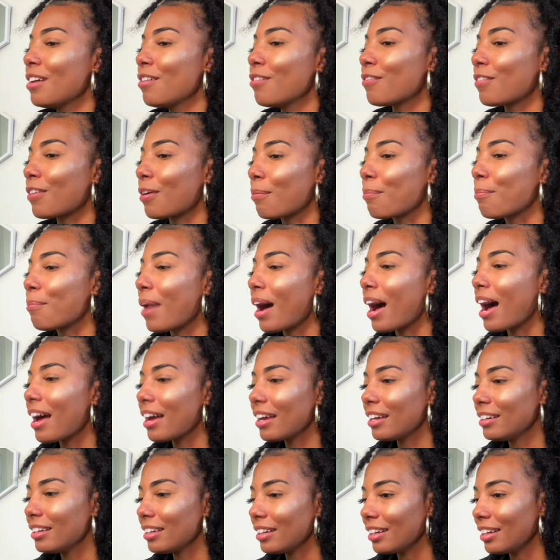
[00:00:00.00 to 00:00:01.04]

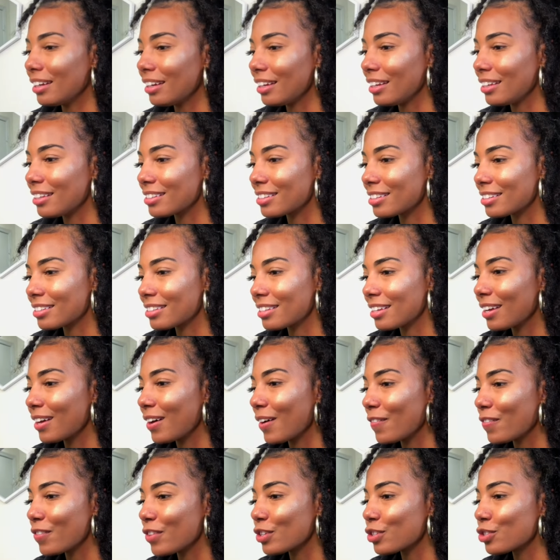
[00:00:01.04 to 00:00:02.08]
remind us
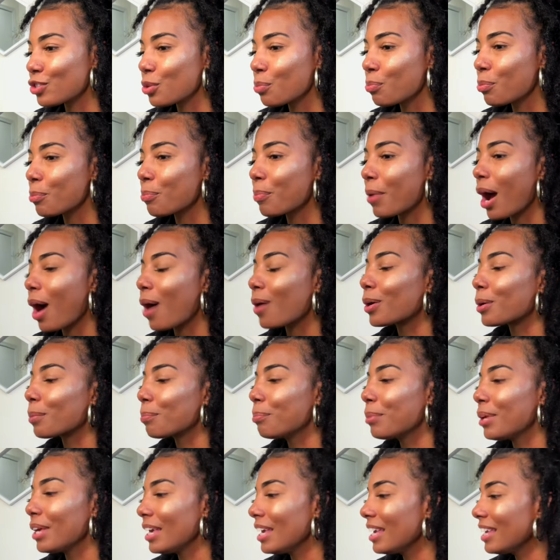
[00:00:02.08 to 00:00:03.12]
of the superpower
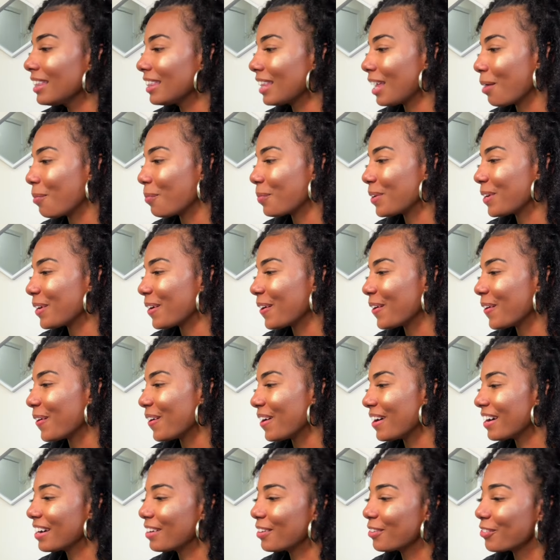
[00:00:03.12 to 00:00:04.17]
being that we
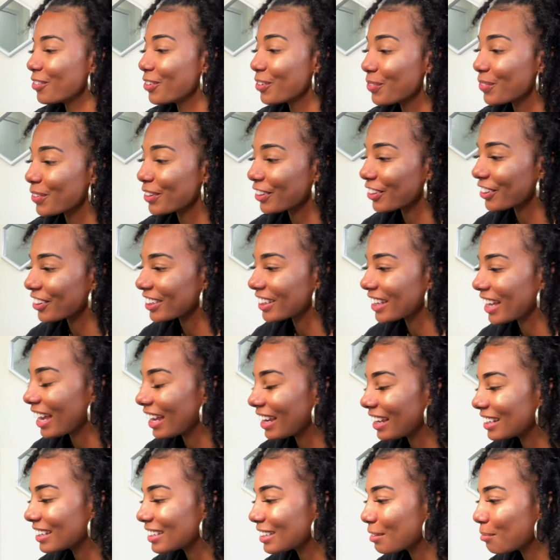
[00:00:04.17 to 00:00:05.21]
are and we were
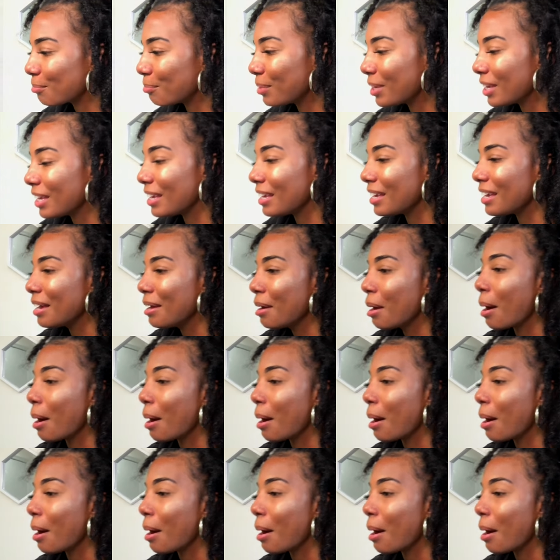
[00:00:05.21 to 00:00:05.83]
created to be.